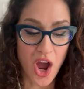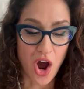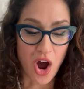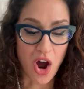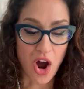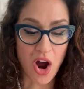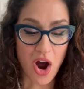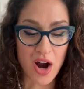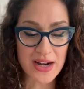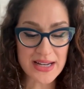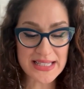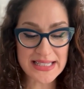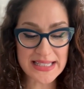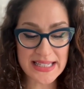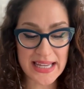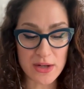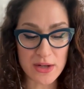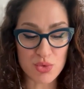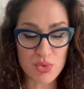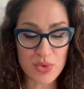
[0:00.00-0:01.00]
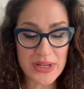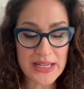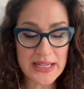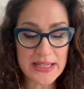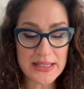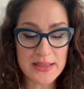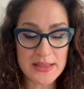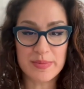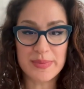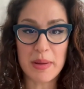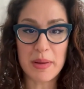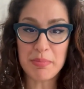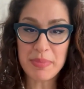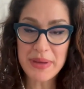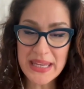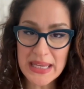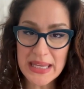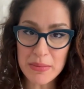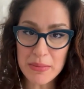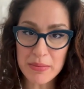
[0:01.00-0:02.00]
ARES can read the
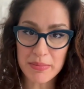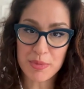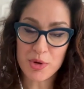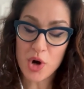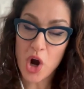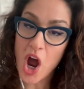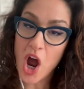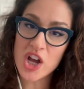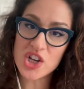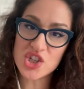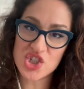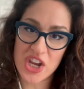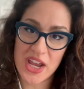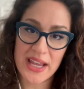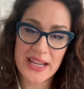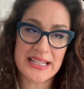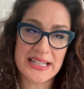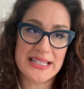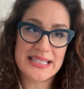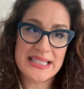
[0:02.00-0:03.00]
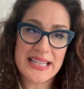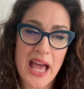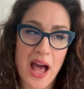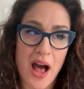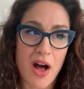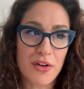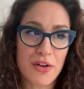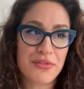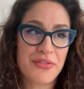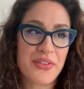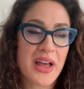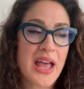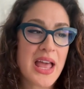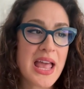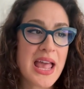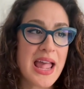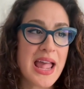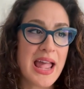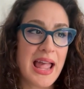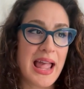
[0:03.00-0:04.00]
BIM project itself,
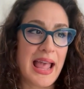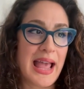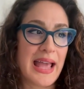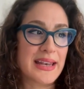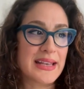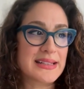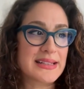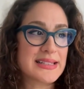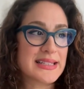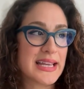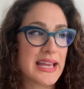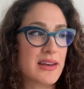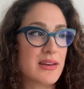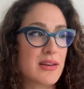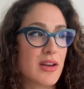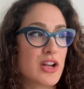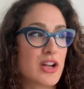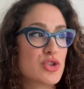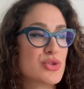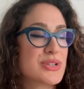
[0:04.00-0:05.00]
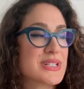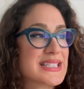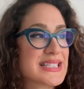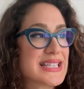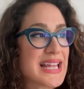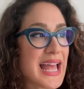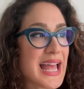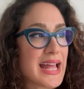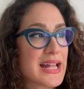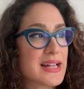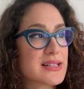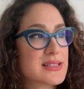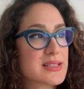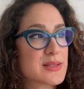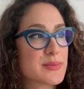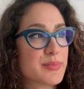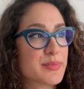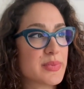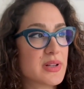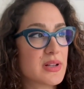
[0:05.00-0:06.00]
and it can understand
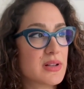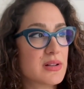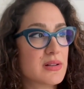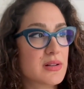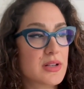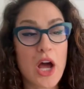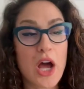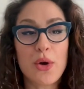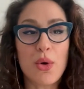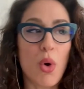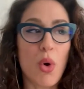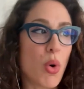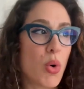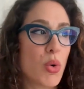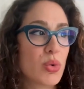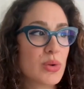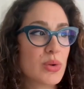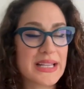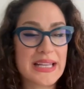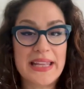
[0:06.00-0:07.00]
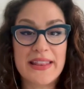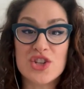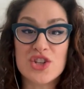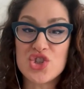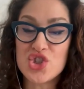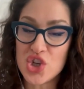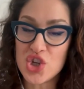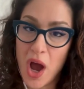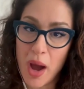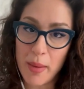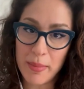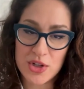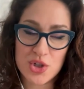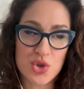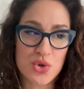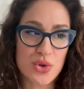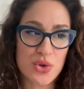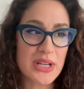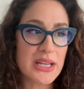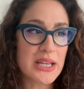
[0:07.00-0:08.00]
not only the
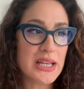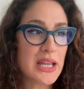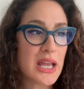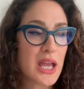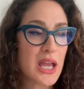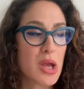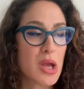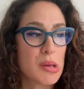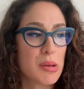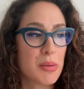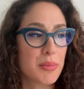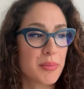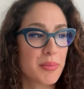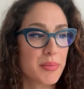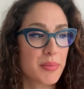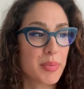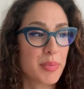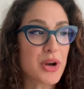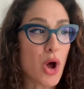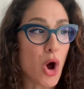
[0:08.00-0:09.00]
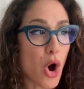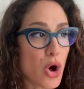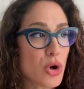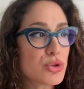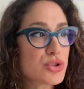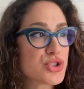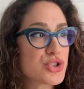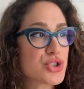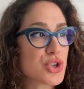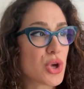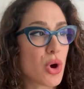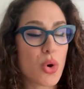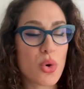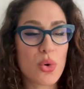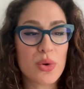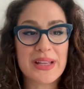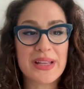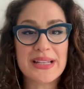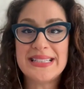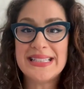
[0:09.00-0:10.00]
geometry, but
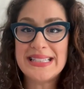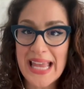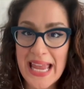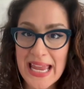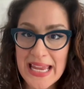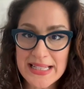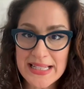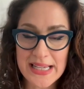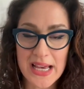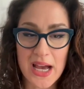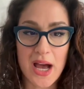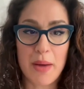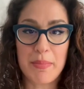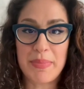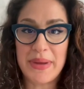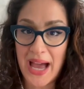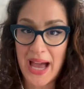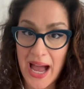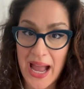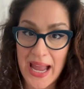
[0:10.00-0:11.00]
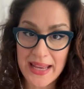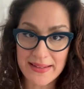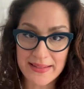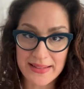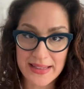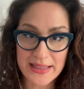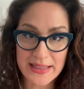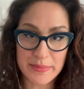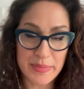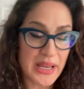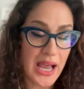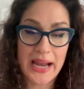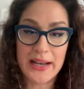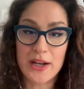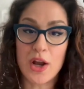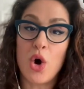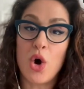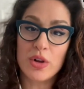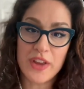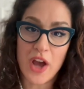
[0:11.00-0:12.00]
also the data behind it,
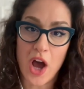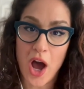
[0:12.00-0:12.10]
behind all the